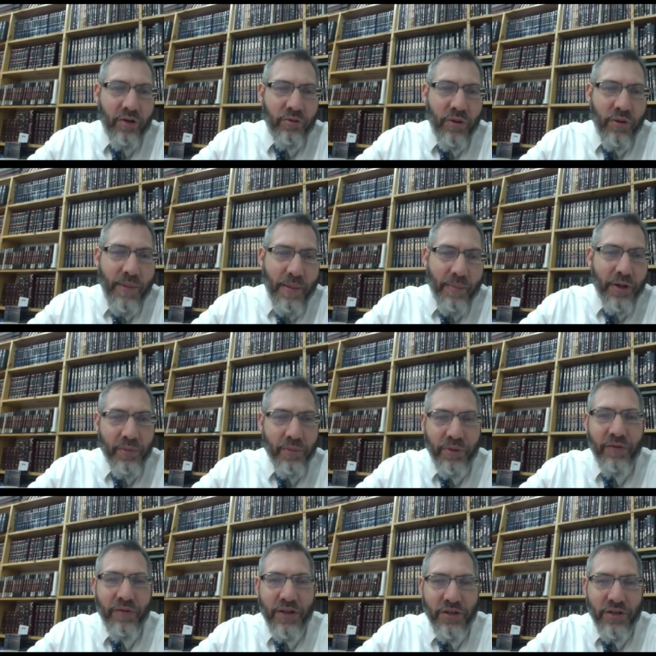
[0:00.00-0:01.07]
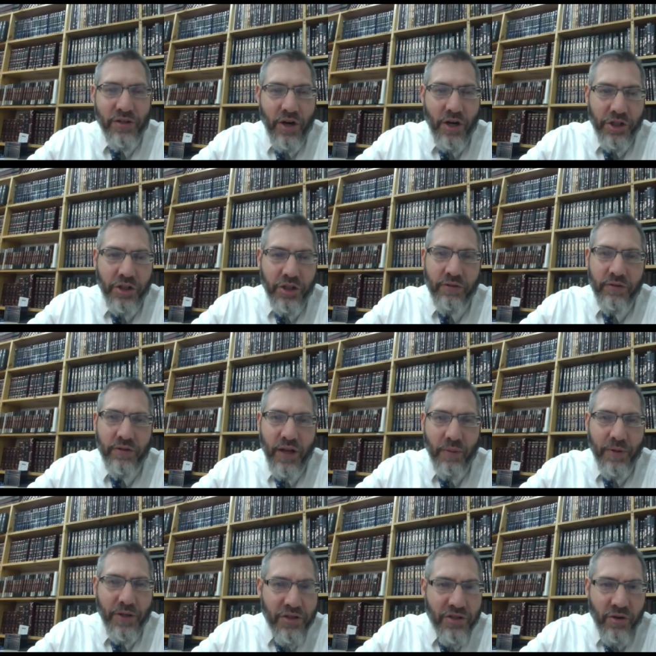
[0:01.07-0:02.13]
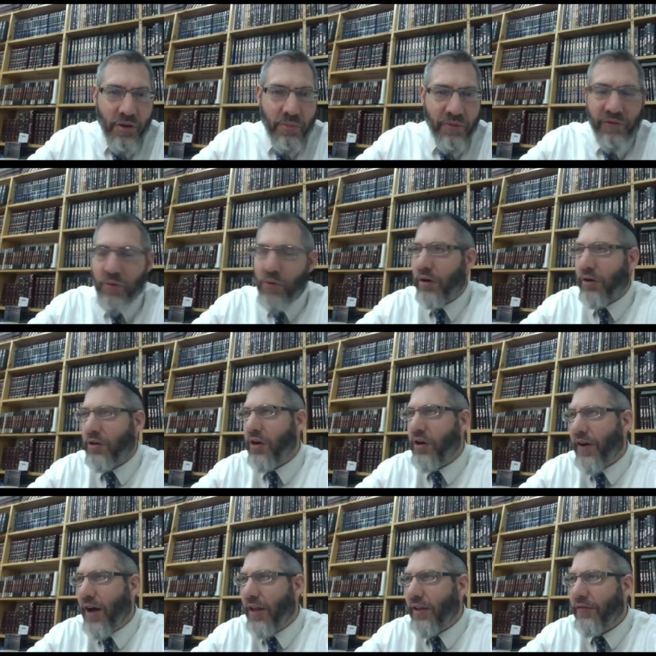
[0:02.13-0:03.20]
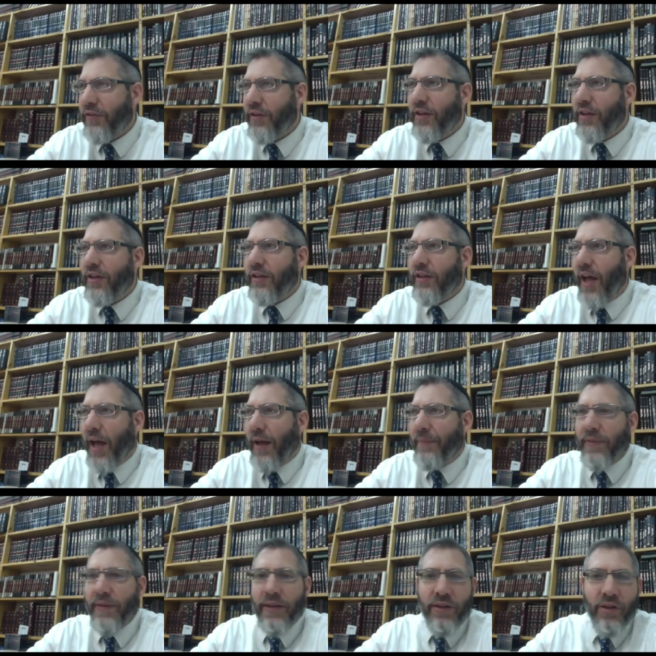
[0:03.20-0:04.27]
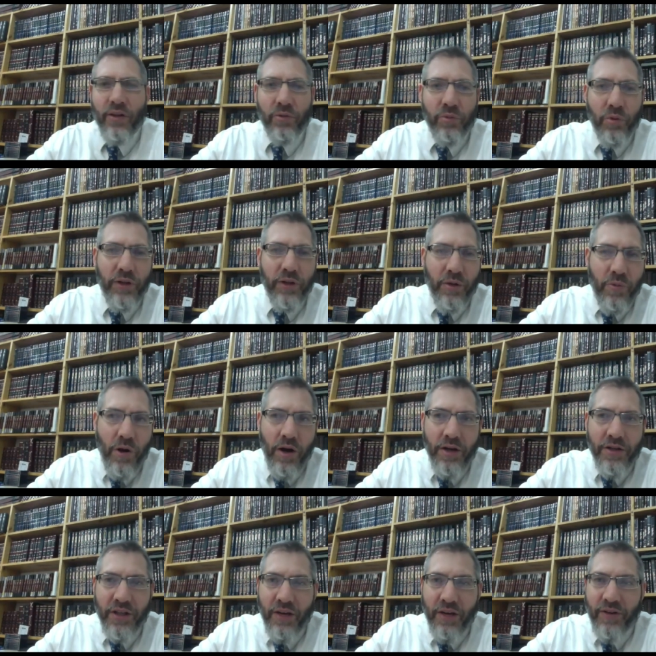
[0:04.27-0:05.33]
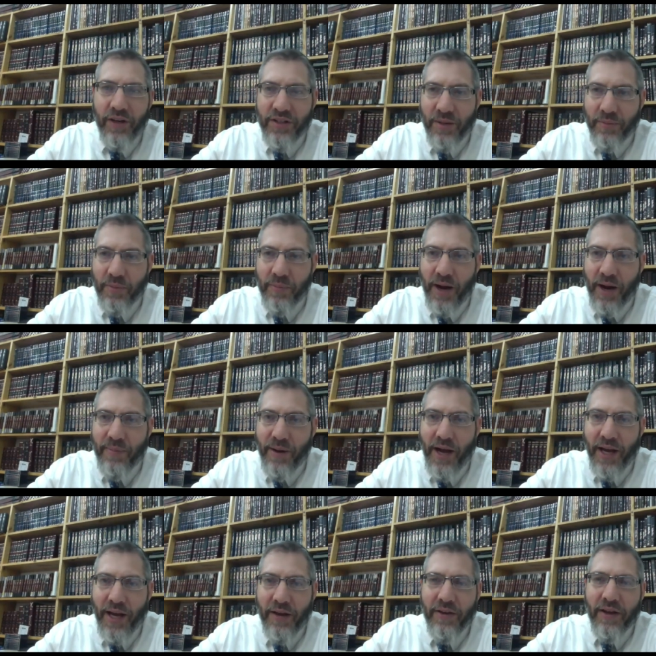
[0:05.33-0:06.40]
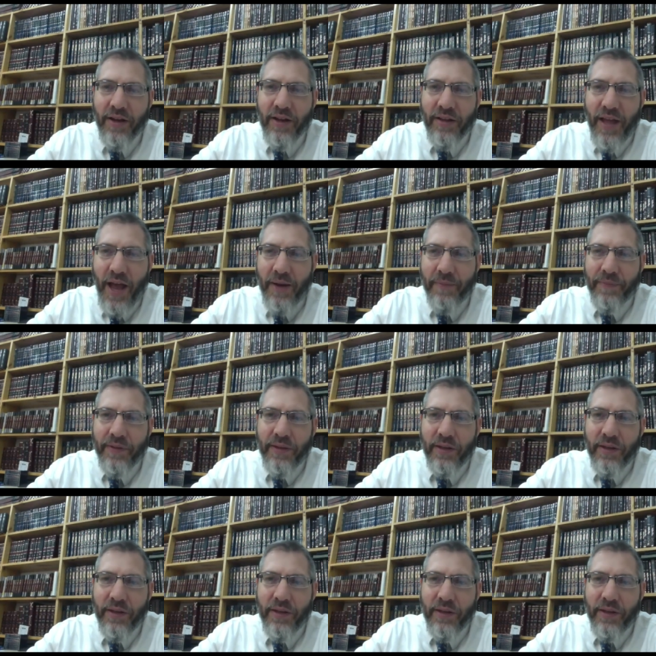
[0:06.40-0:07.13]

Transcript: Remember the previous discussion that we just saw before on Kuf Aleph, that the ruling was, even accepted by Abaye, that